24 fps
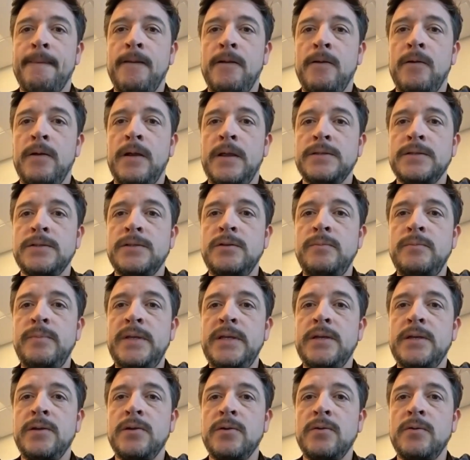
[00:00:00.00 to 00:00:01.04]
All right, to
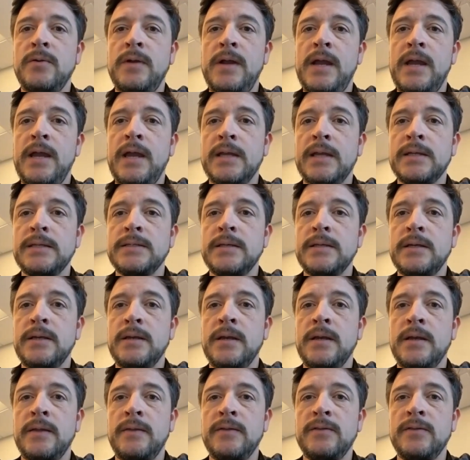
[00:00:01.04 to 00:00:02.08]
be correct,
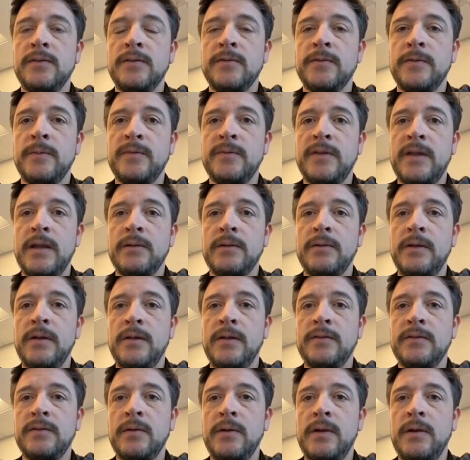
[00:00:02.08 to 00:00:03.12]
this is from Zachary
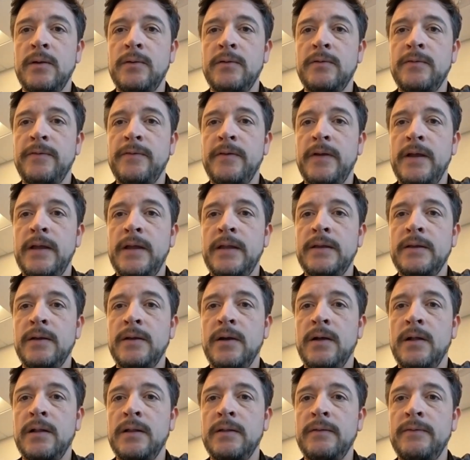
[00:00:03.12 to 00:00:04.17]
also, I would find
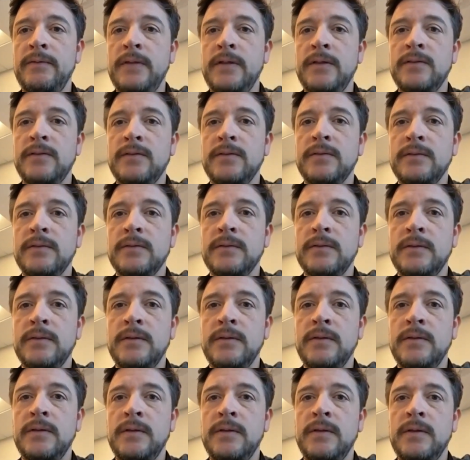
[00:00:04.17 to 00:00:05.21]
all of this
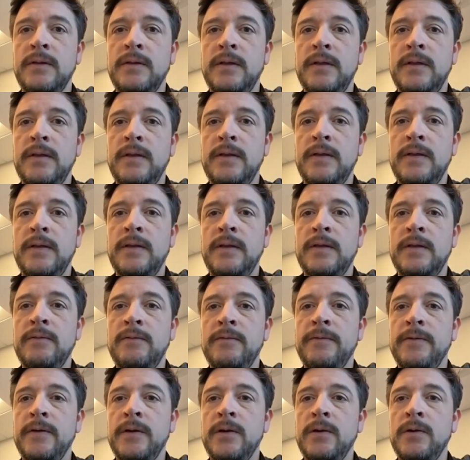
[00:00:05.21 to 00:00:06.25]

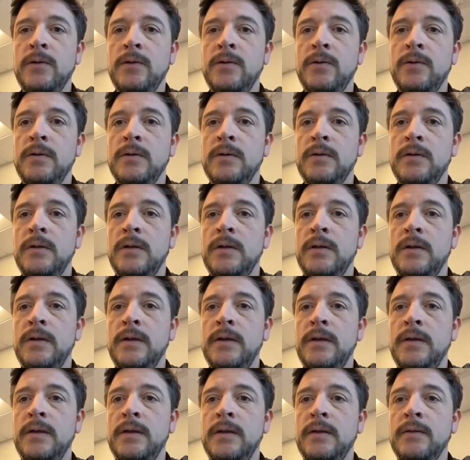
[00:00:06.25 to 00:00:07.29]
info,
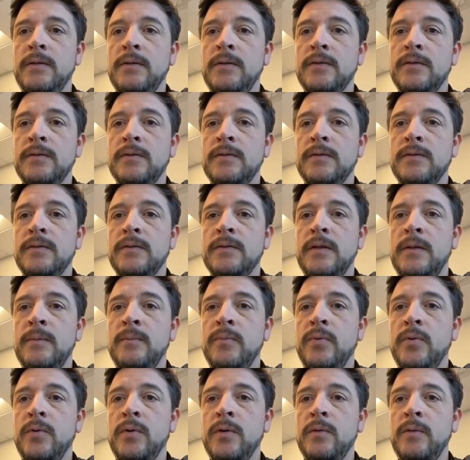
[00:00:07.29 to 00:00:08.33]

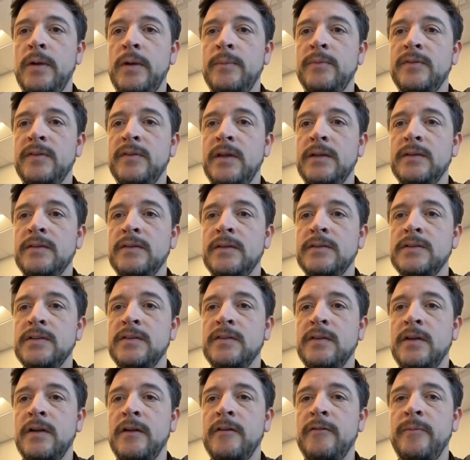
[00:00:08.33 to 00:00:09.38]
Sunport website, such
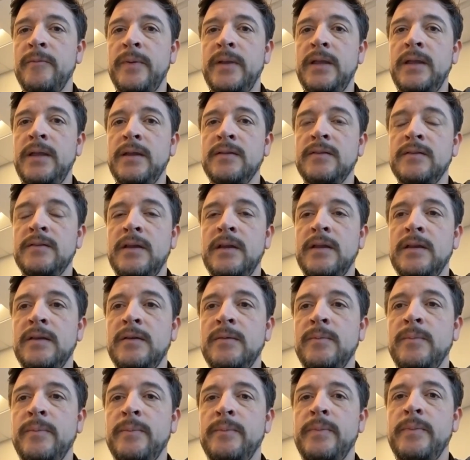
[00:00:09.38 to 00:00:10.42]
as RFP,
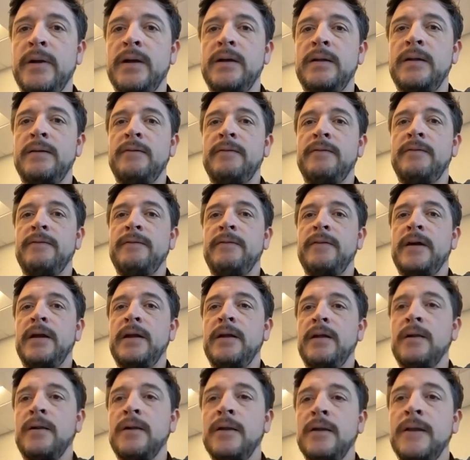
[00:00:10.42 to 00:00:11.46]
Ascend,
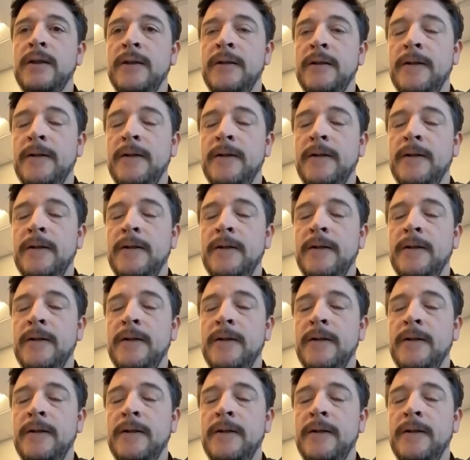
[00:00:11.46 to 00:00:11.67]
Bonfire.